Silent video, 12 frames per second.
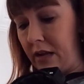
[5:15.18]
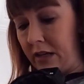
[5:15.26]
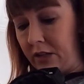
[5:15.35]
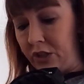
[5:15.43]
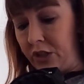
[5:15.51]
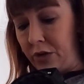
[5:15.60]

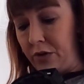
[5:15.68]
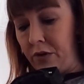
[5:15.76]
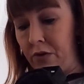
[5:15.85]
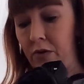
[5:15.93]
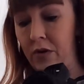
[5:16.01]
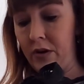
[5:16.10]
and show
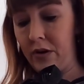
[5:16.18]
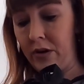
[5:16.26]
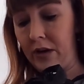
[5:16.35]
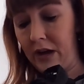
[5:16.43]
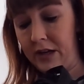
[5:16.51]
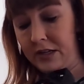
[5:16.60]
you
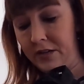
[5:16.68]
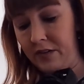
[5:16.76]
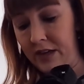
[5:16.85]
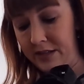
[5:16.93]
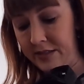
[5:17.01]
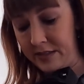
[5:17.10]
kind
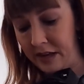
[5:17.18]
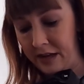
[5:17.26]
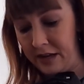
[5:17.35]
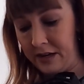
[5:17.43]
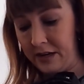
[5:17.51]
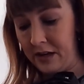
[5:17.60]
of
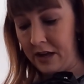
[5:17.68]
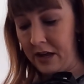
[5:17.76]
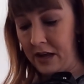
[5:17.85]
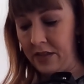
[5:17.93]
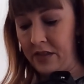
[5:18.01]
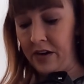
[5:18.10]
inside,
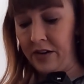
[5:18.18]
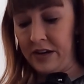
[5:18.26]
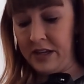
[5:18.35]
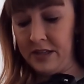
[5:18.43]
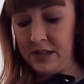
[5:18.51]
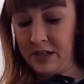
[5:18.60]
there
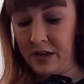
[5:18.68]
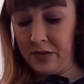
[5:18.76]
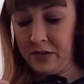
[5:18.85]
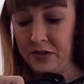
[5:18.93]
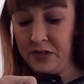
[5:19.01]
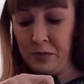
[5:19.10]
is
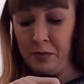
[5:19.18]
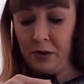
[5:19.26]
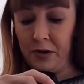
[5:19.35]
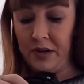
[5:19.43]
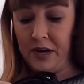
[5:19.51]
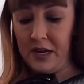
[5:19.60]
another
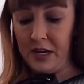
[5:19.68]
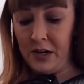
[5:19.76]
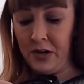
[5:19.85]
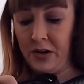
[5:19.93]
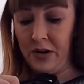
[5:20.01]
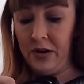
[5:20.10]
zipper in
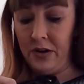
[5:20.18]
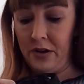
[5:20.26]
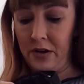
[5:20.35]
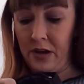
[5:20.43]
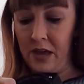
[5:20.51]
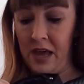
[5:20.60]
here,
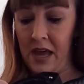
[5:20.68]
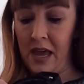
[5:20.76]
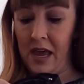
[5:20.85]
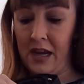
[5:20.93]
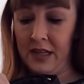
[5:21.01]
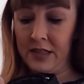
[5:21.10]

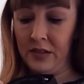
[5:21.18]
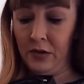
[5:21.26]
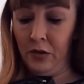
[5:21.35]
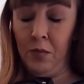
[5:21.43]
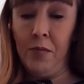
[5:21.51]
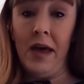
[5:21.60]
and it's a
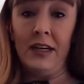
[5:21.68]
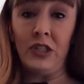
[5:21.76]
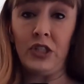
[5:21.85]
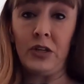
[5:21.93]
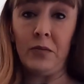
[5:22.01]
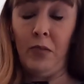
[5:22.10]
little
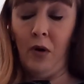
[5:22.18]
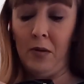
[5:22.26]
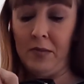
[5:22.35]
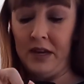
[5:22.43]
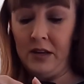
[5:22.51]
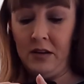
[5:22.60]
mesh
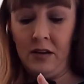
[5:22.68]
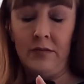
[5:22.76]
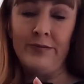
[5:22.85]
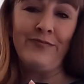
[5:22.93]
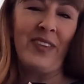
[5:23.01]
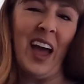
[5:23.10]
compartment.
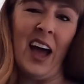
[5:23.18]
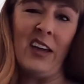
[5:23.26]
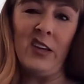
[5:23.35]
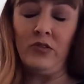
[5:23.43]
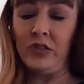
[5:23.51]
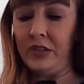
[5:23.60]
I
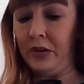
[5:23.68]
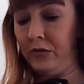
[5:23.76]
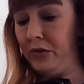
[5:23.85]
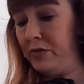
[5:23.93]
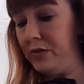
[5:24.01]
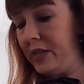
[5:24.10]
usually
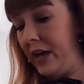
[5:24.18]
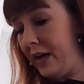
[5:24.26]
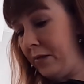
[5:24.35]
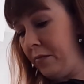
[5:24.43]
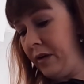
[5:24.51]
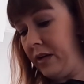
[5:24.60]
don't use
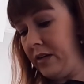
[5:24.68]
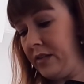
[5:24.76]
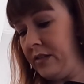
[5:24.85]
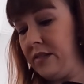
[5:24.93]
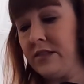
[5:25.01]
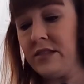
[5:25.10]
that
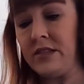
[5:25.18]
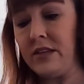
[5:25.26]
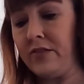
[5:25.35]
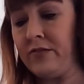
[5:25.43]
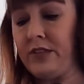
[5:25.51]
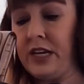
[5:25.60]
because this
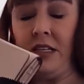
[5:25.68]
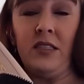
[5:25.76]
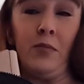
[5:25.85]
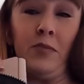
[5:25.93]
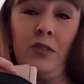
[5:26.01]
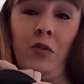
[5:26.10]
stuff takes
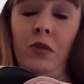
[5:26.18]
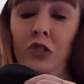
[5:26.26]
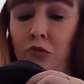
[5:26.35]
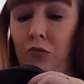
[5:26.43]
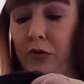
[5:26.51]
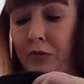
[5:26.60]
up so
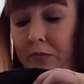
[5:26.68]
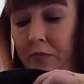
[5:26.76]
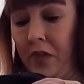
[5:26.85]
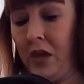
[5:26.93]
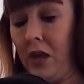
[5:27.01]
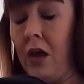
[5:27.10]
much room,
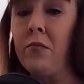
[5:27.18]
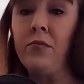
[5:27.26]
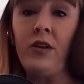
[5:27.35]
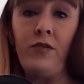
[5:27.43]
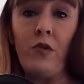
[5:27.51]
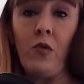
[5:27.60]

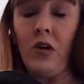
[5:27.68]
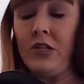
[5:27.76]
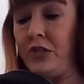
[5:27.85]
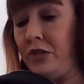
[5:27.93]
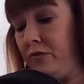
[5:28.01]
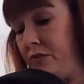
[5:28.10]
but if you wanted
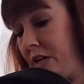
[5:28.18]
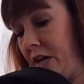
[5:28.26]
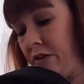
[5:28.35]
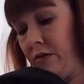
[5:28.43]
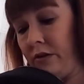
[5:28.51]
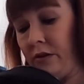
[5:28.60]
to use
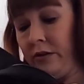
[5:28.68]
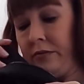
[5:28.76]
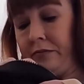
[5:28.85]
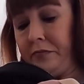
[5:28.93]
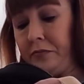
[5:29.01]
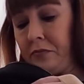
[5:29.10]
that, you could.